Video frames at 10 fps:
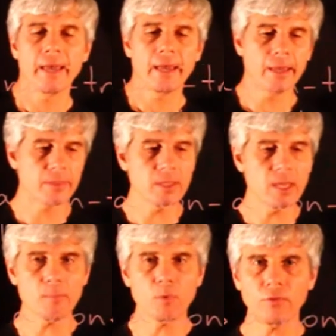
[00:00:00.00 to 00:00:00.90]
And the
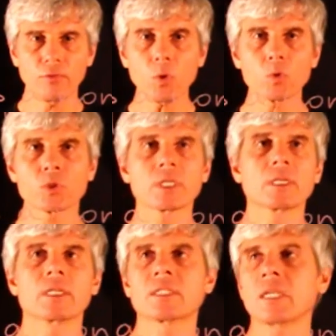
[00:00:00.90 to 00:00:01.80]
number of rows
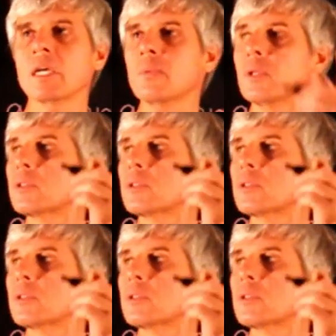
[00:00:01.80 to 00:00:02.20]
is equal